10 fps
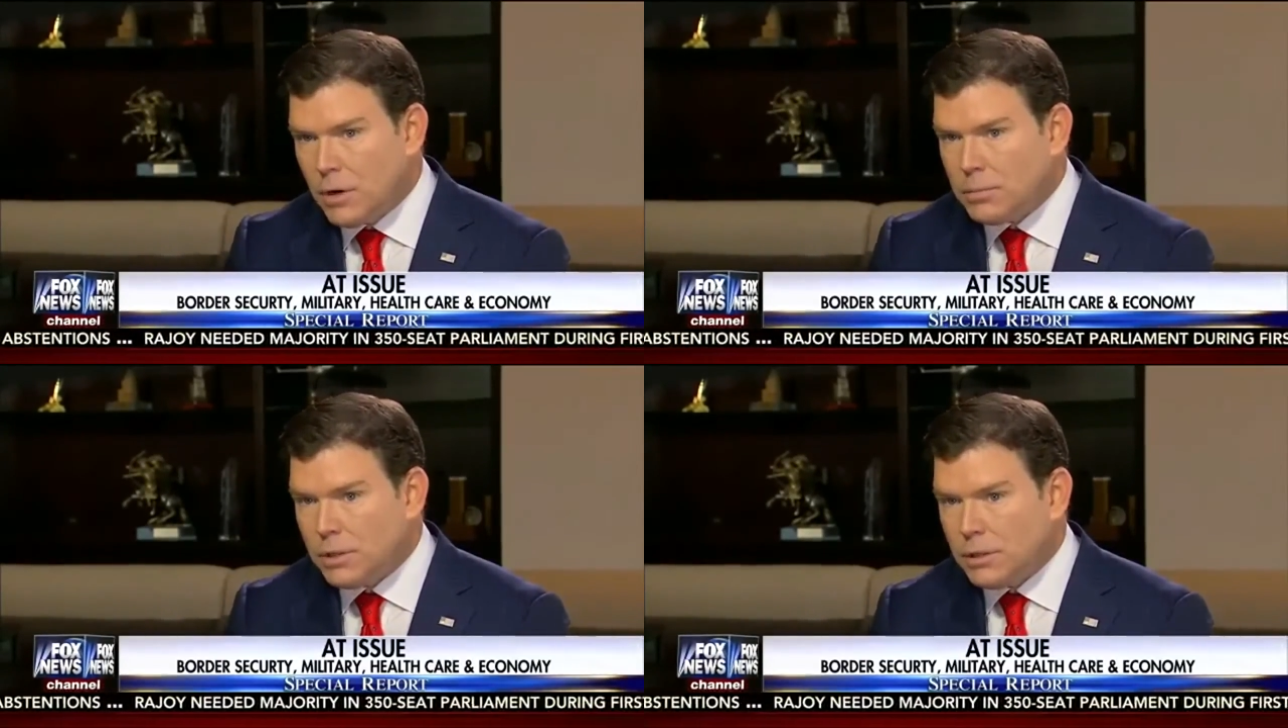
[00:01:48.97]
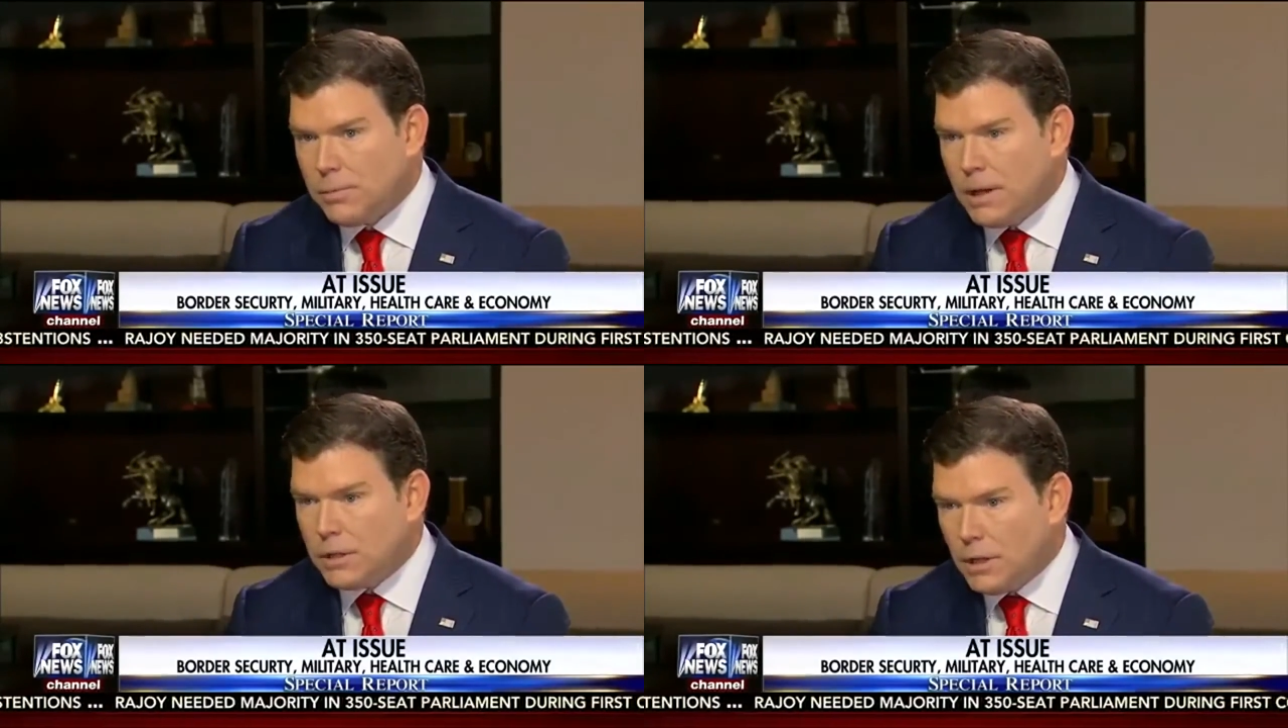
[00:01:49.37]
Trump
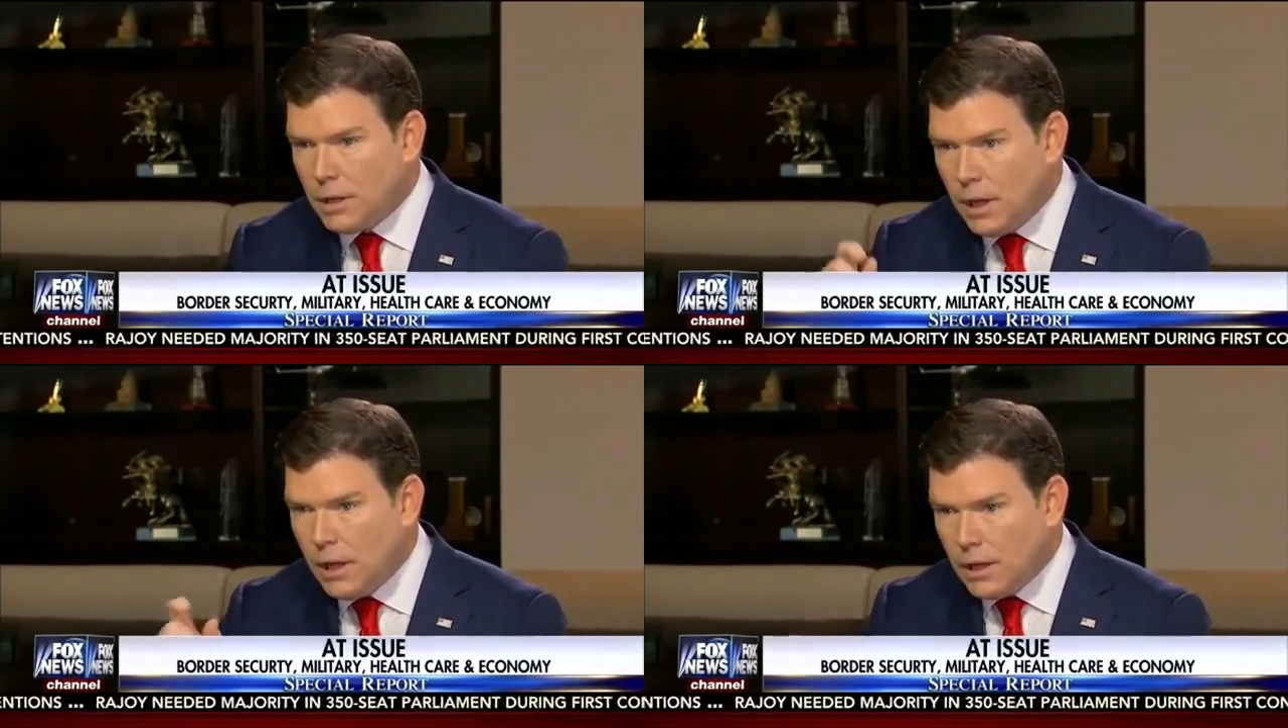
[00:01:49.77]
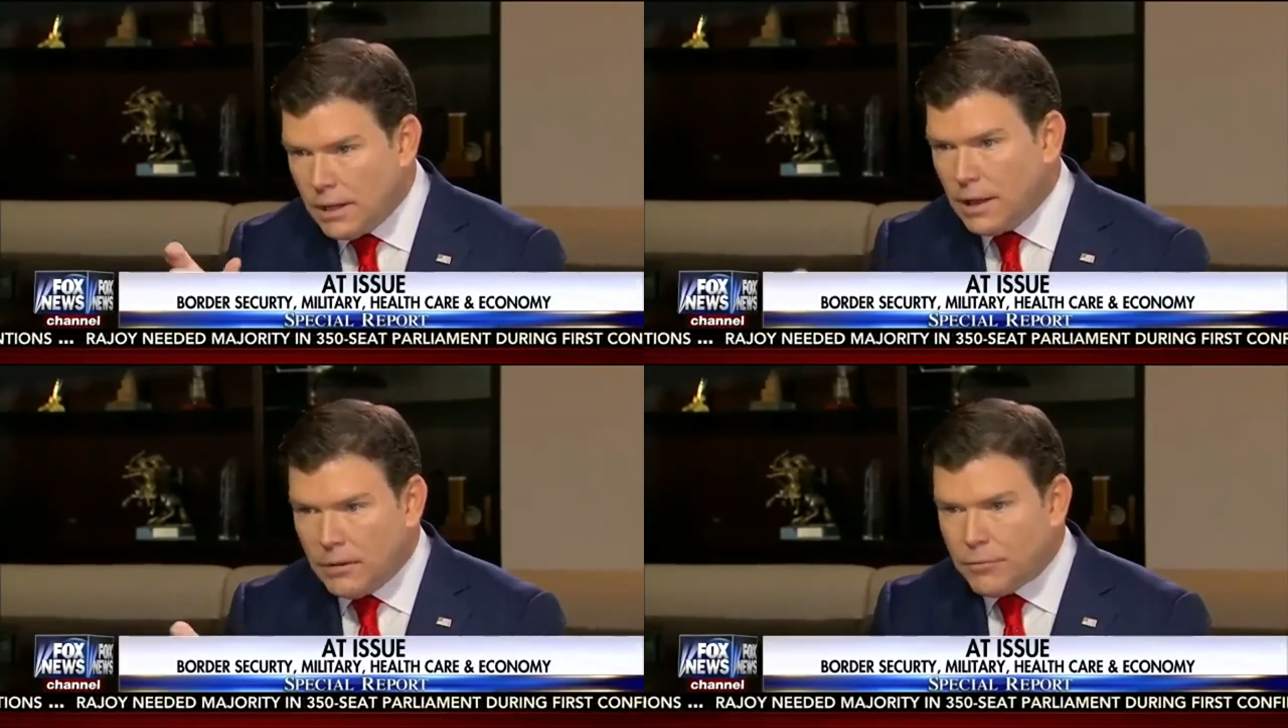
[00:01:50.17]
just mentioned,
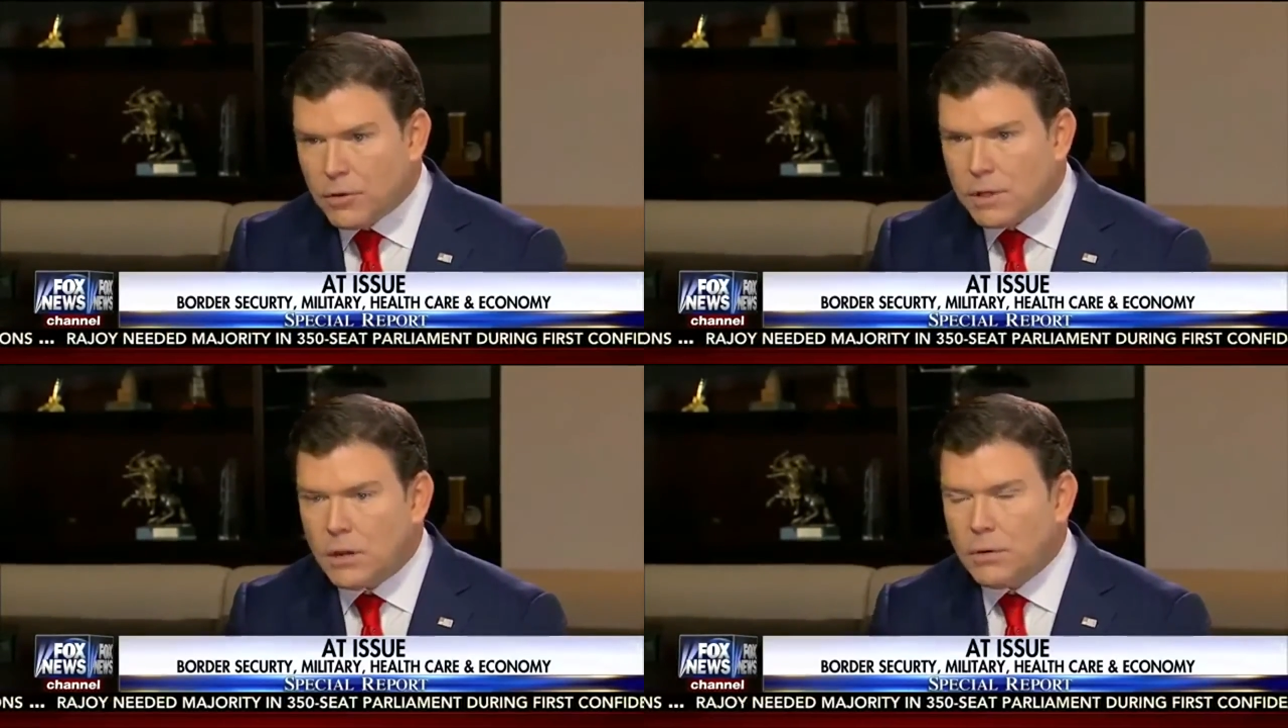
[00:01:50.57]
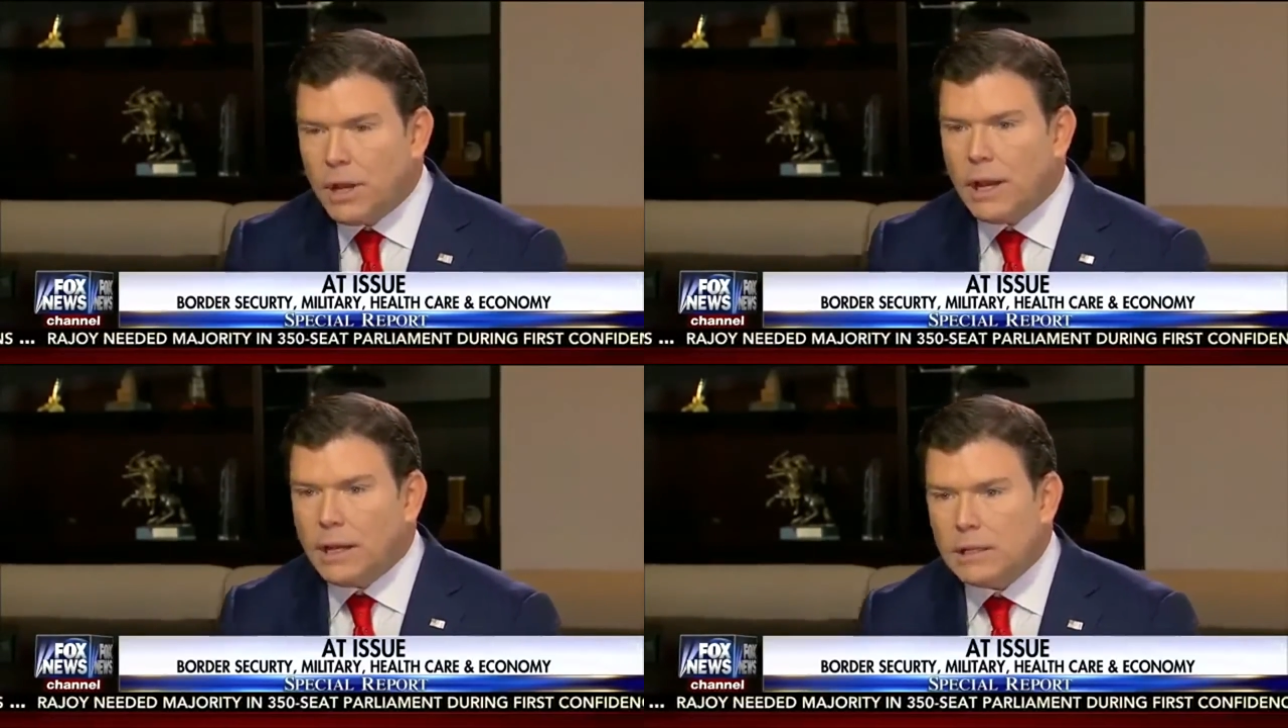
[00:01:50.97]
in the first
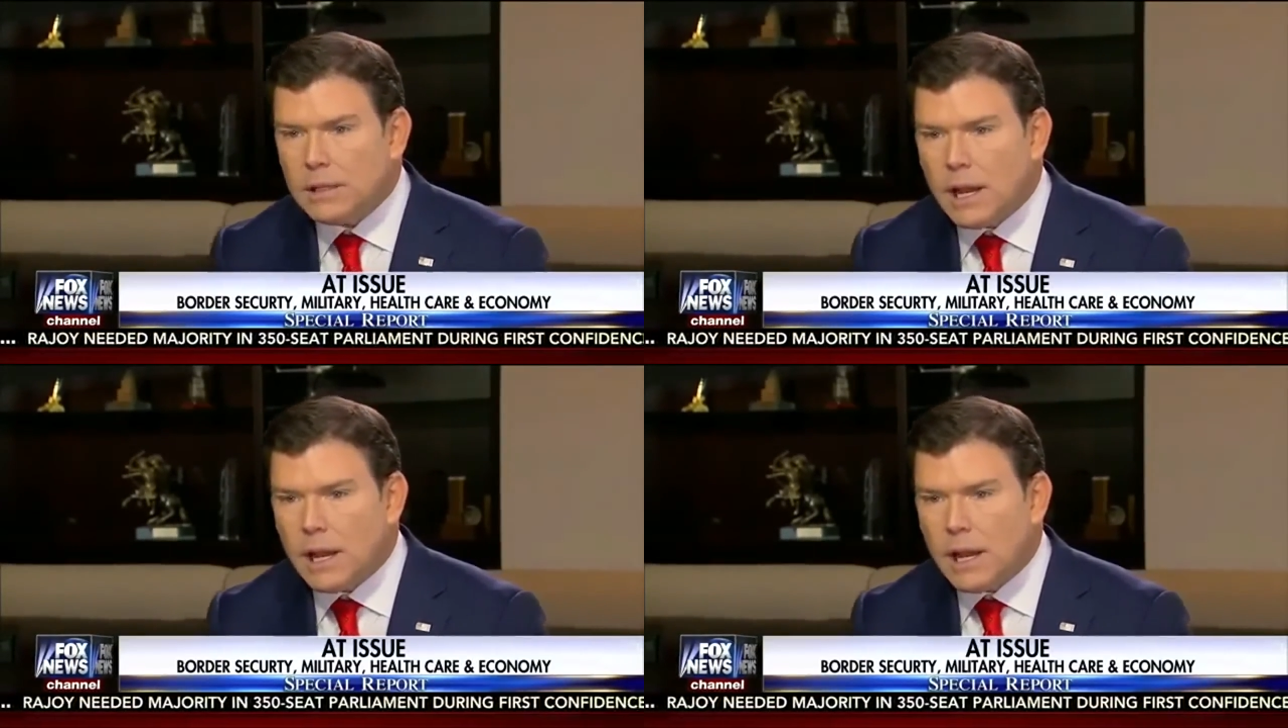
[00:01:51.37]
100 days,